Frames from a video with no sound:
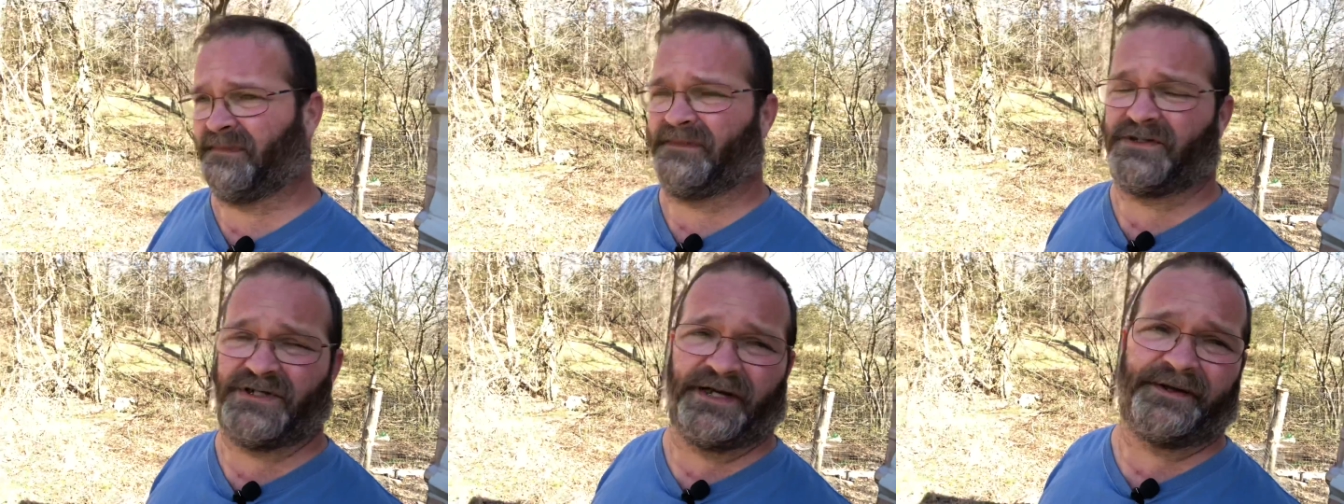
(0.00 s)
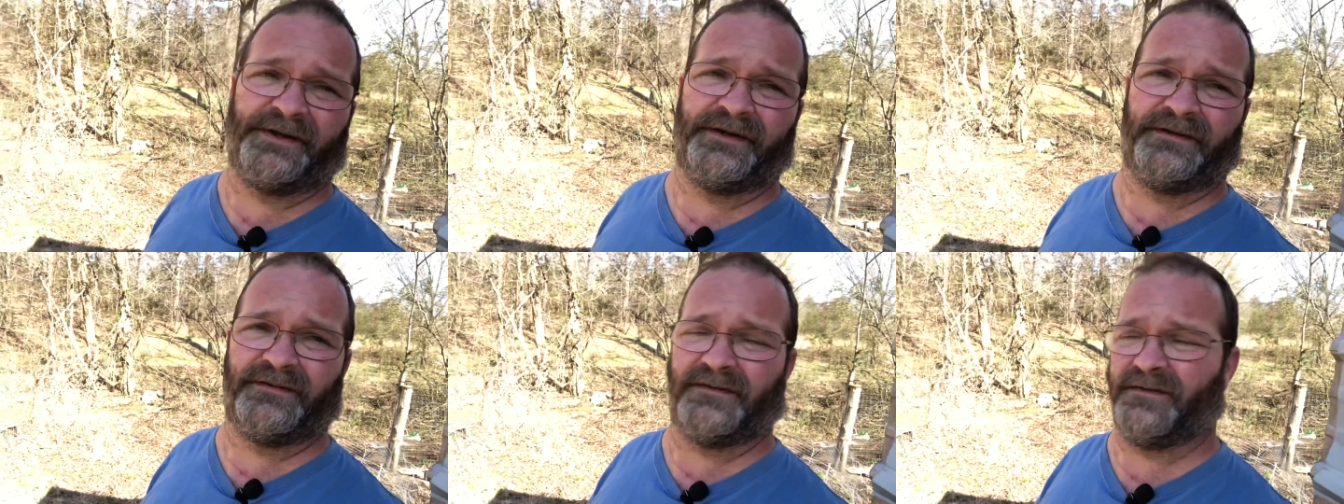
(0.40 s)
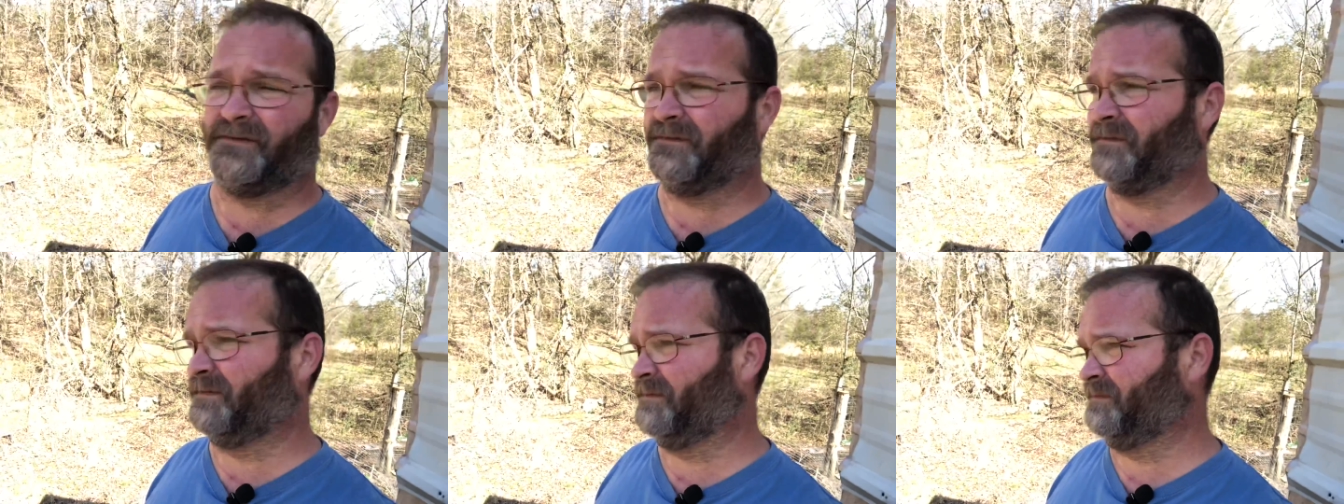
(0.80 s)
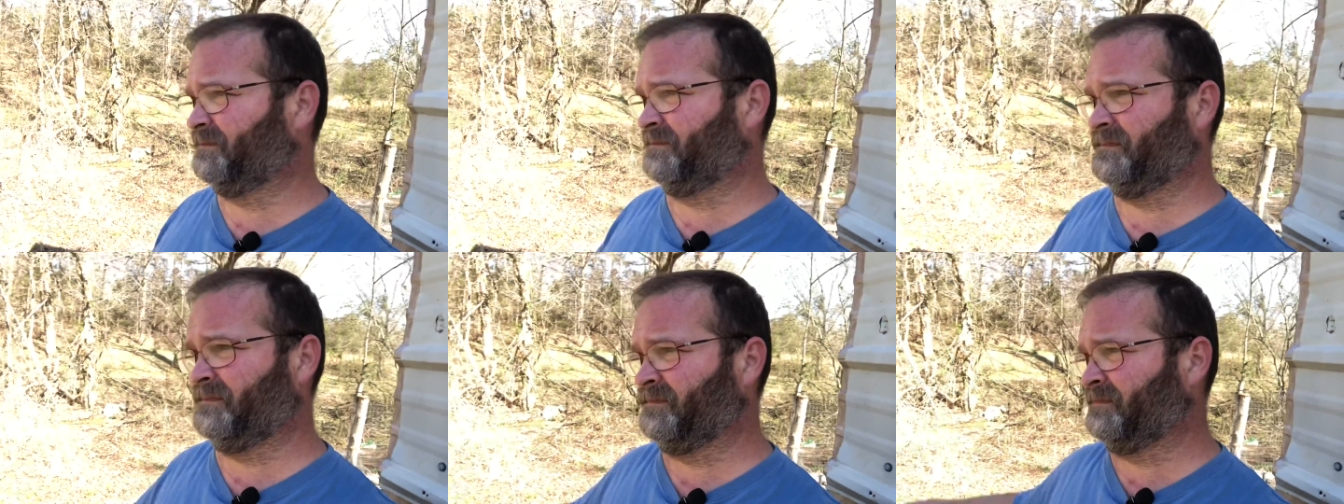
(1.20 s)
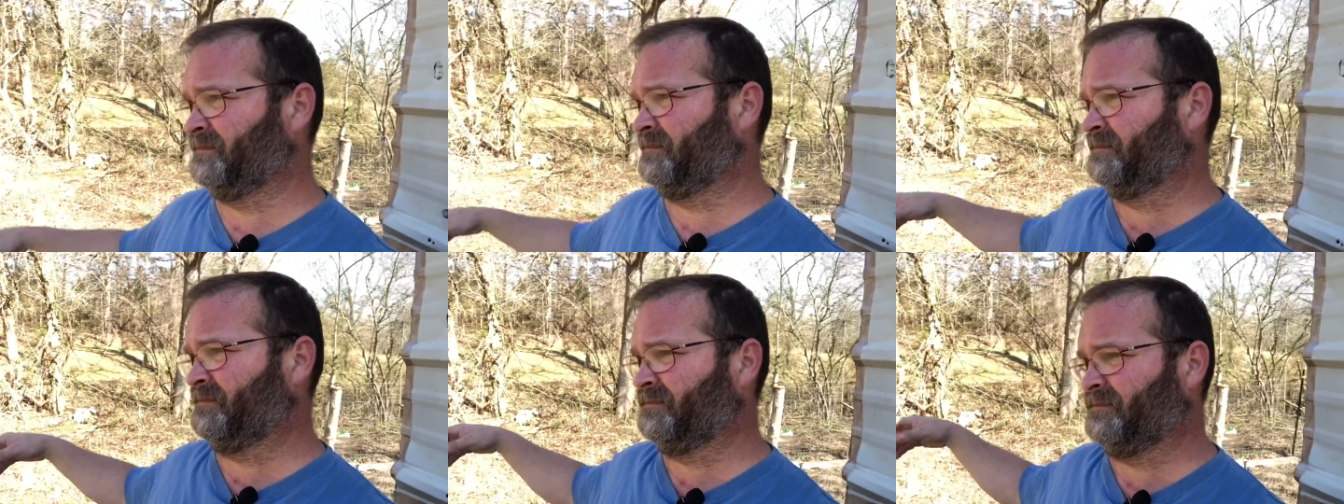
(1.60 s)
chickens or
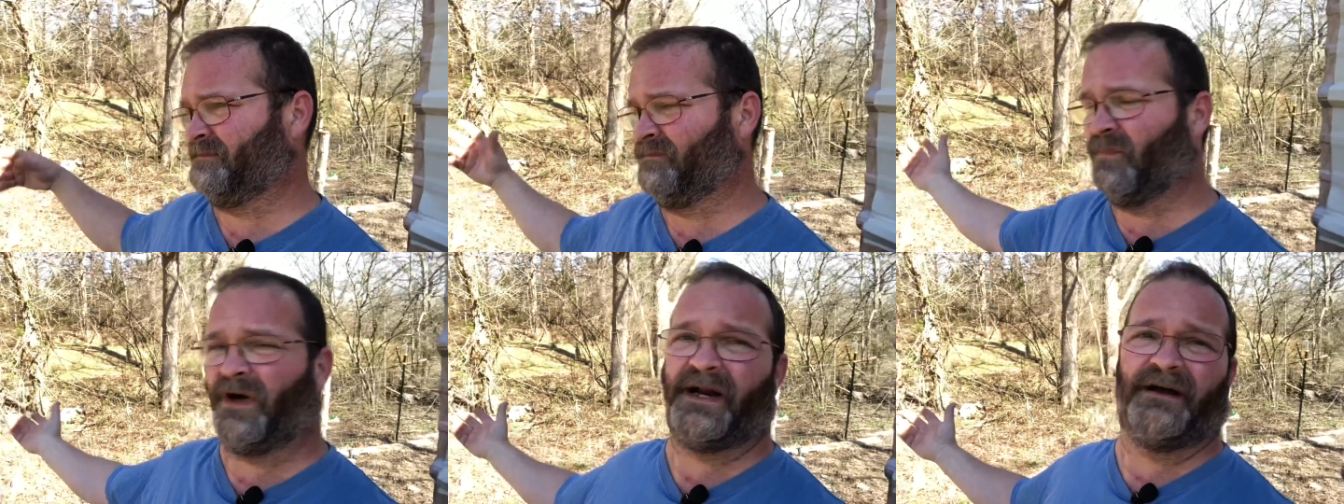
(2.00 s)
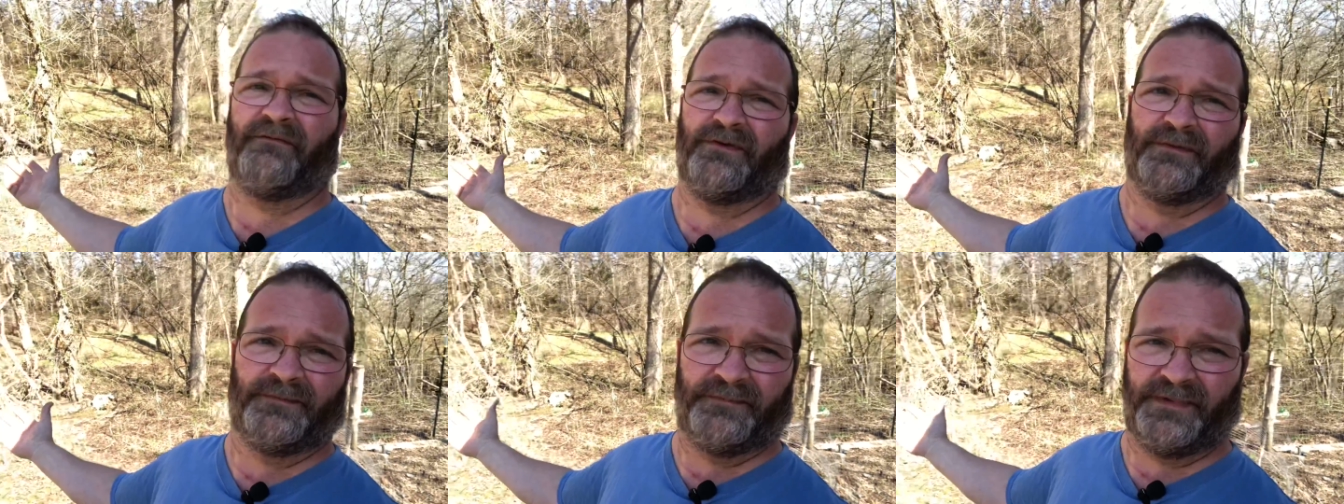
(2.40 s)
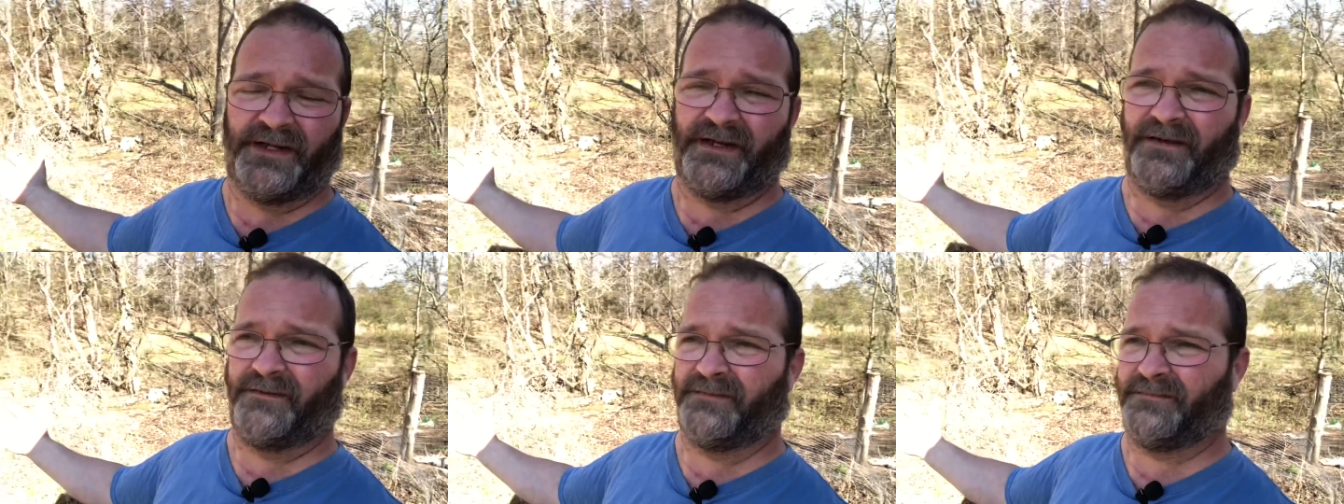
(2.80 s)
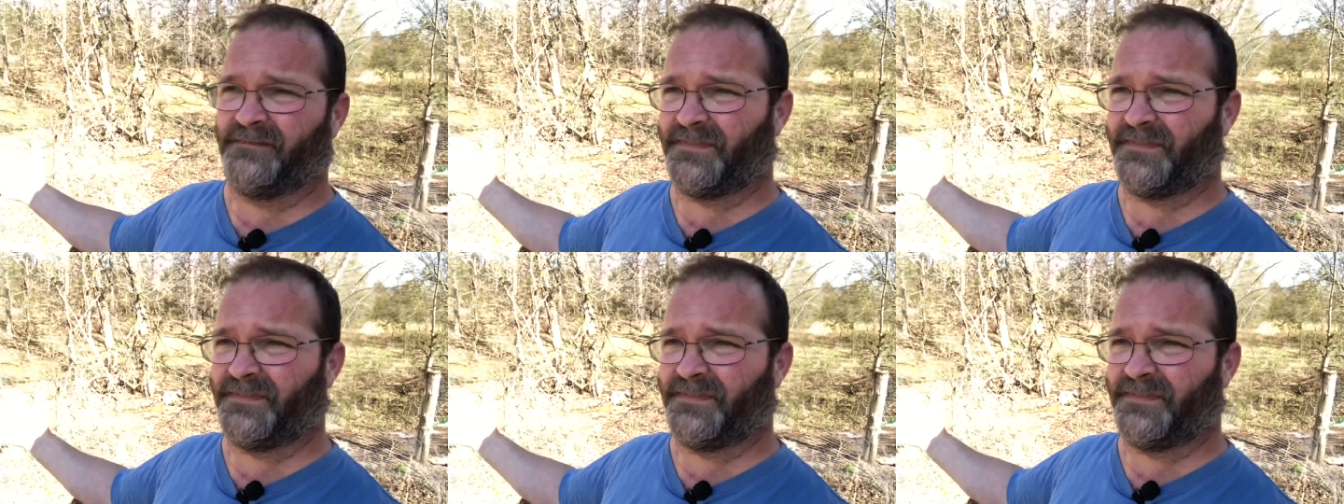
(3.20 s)
whatever, you know.